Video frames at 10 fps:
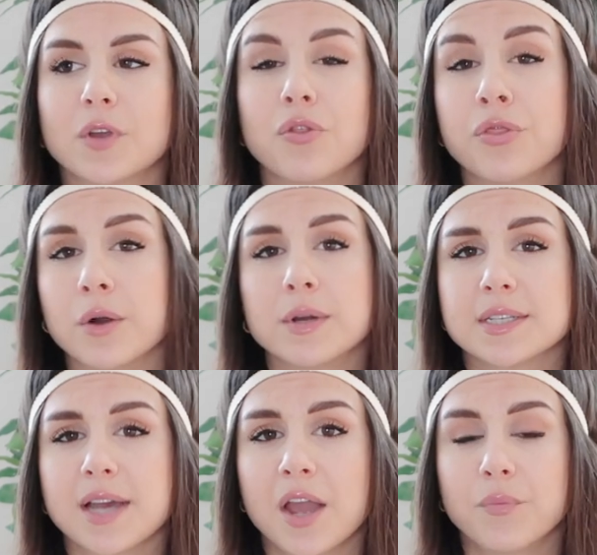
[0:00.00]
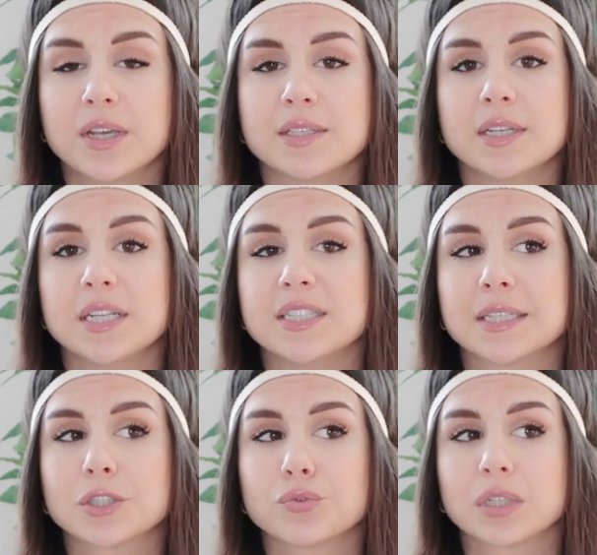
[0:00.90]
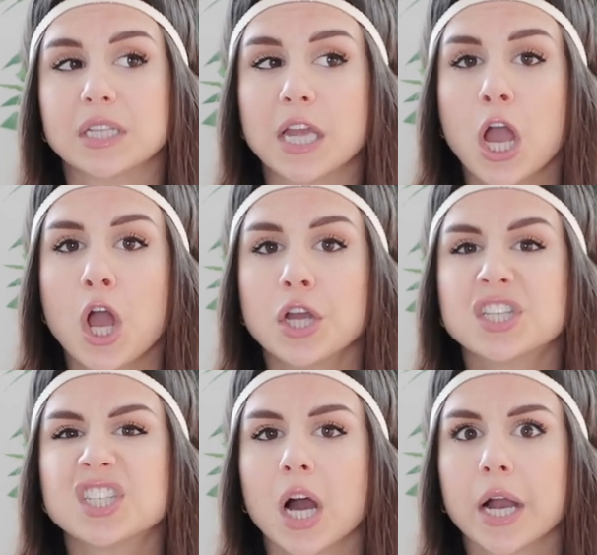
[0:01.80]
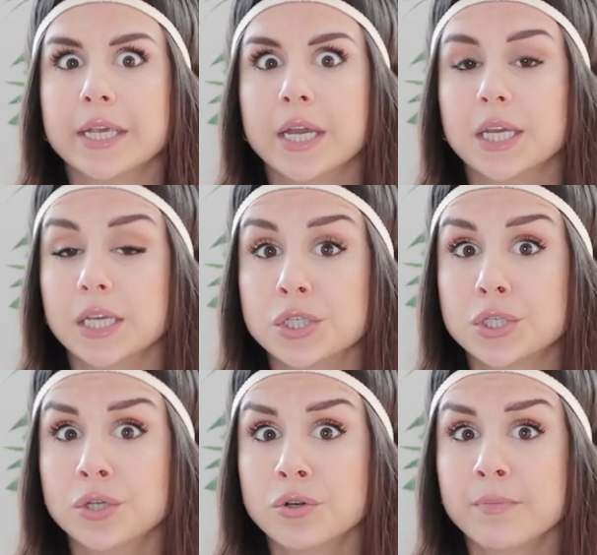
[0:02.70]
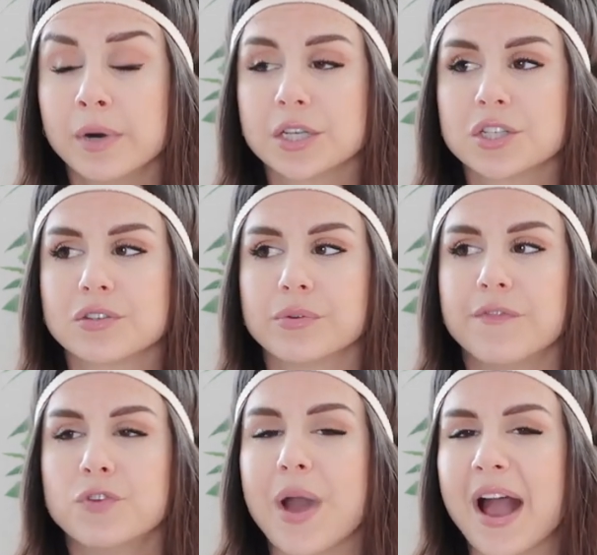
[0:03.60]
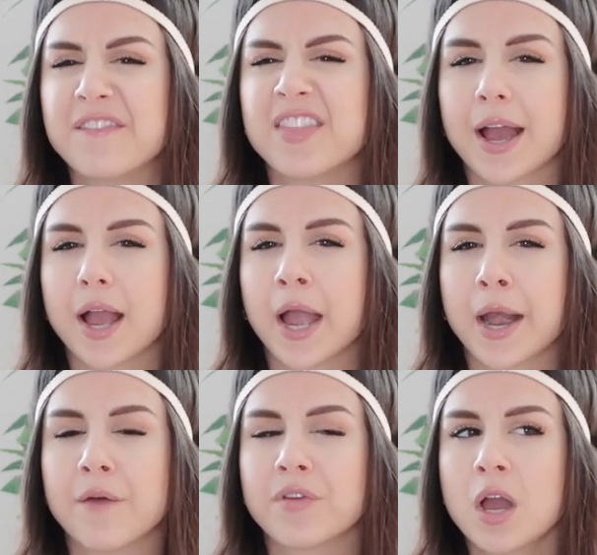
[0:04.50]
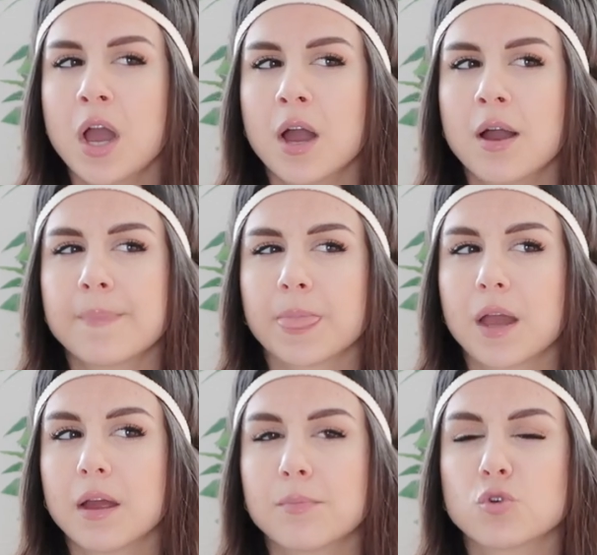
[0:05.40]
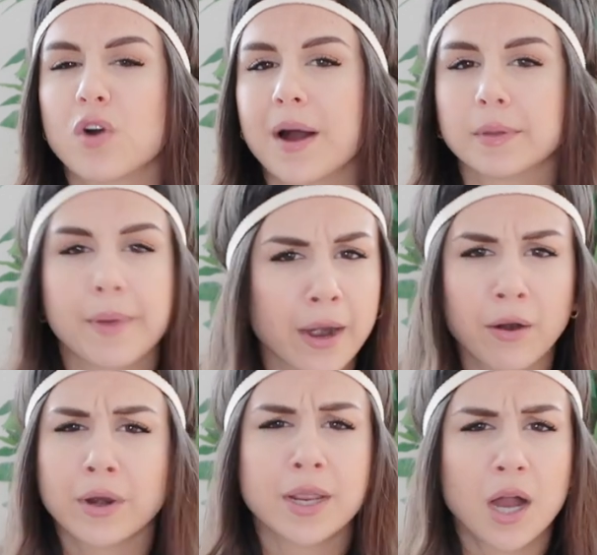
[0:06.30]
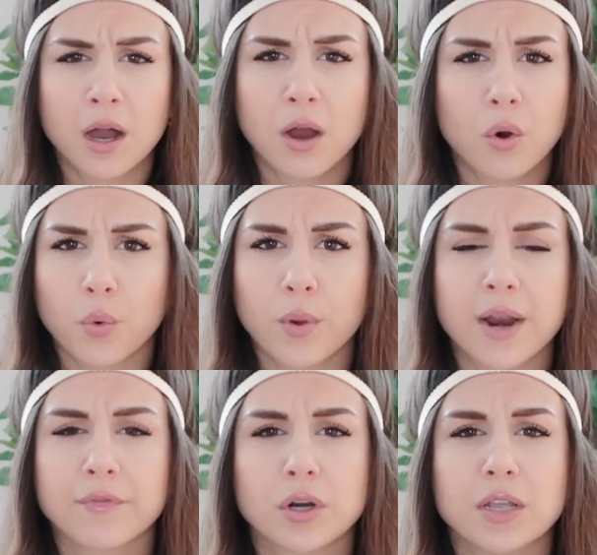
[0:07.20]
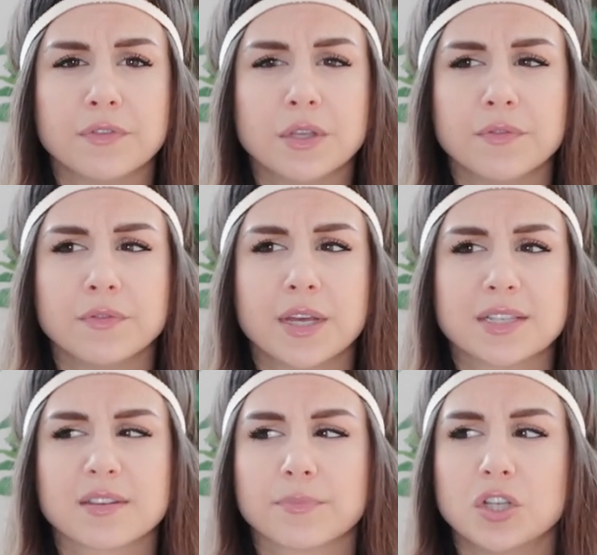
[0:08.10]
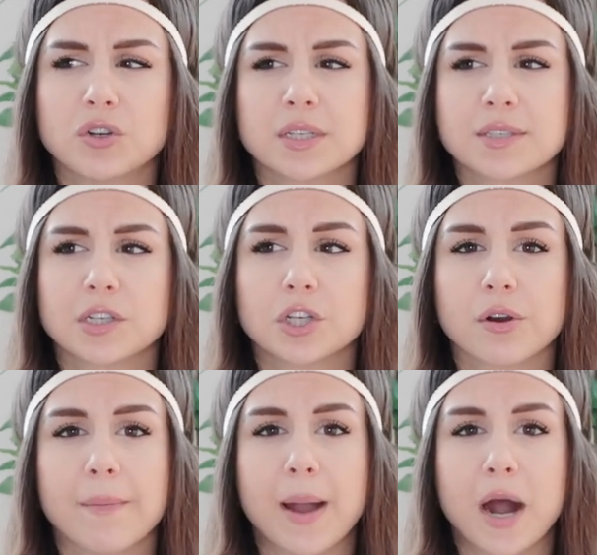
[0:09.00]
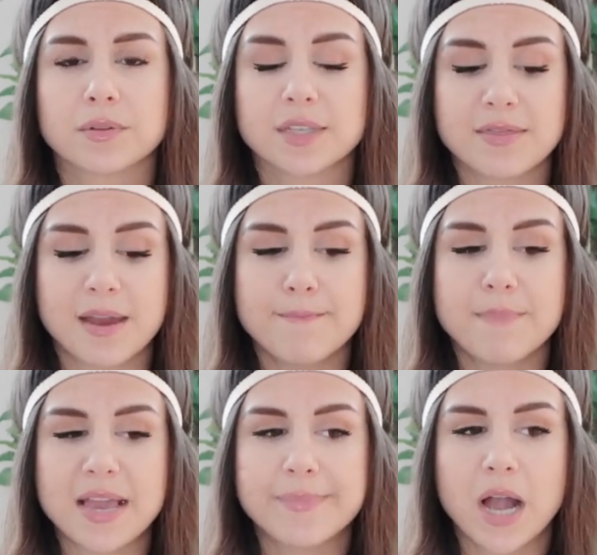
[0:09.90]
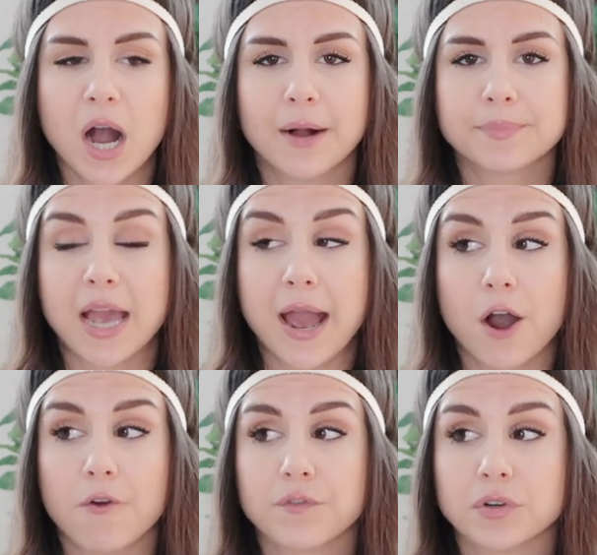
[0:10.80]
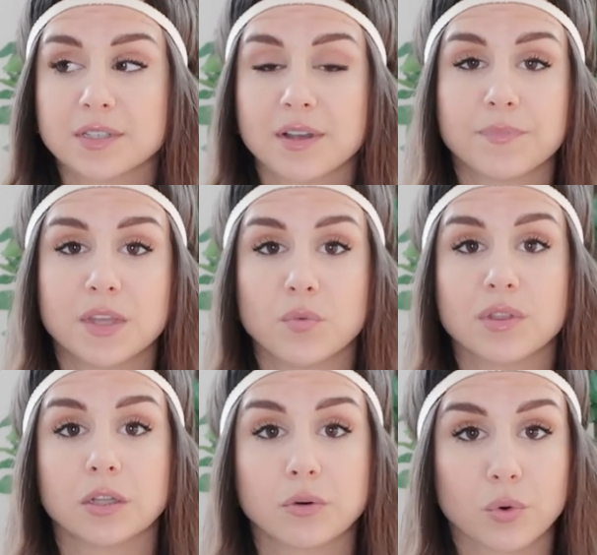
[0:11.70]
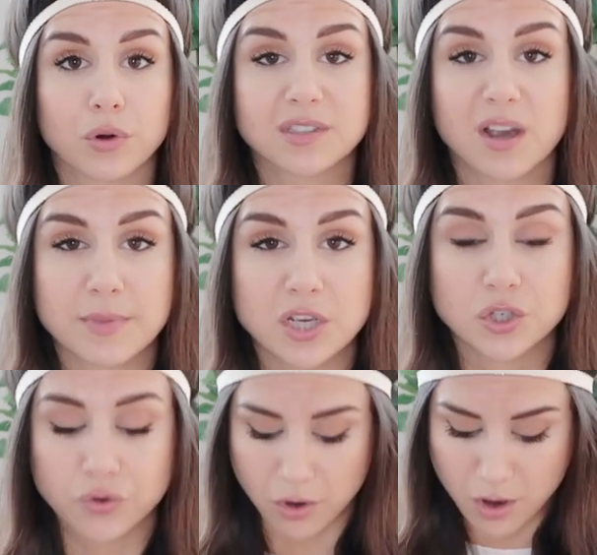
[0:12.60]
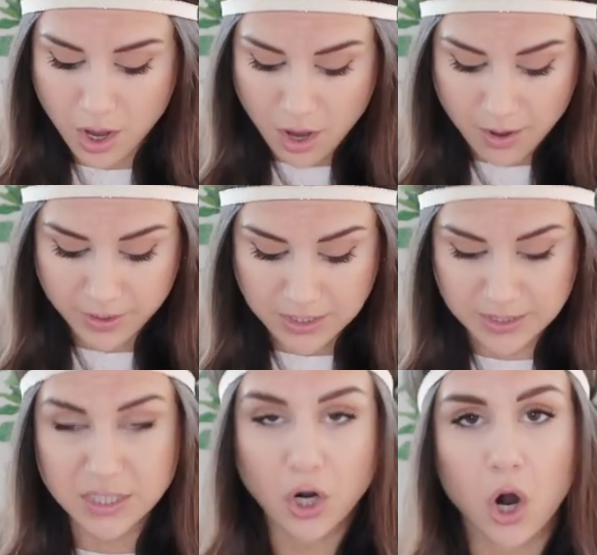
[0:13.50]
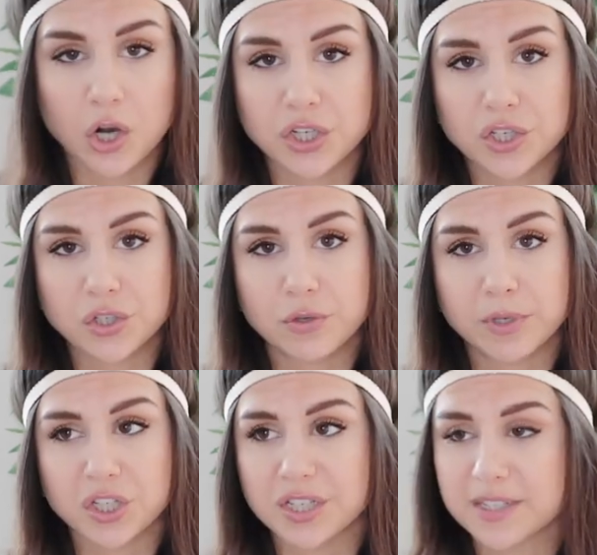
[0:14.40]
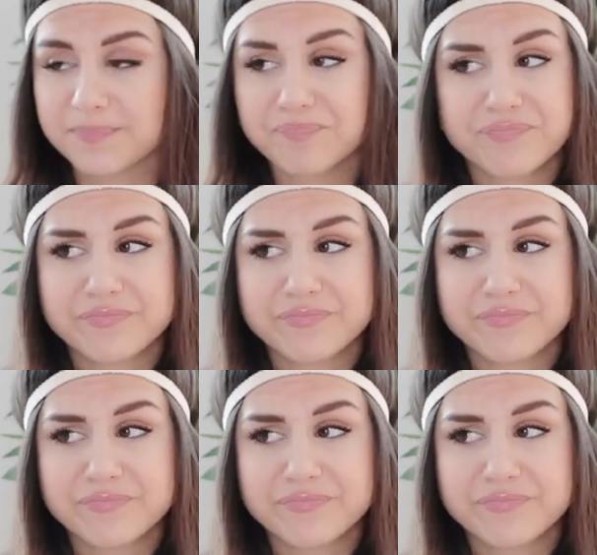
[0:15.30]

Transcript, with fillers: although it is high-waisted, it doesn't really tuck you in too much. So if you have that kind of problem area or whatever, if that's something you're insecure about, then maybe opt out for something with a little more tummy control, because these are just super just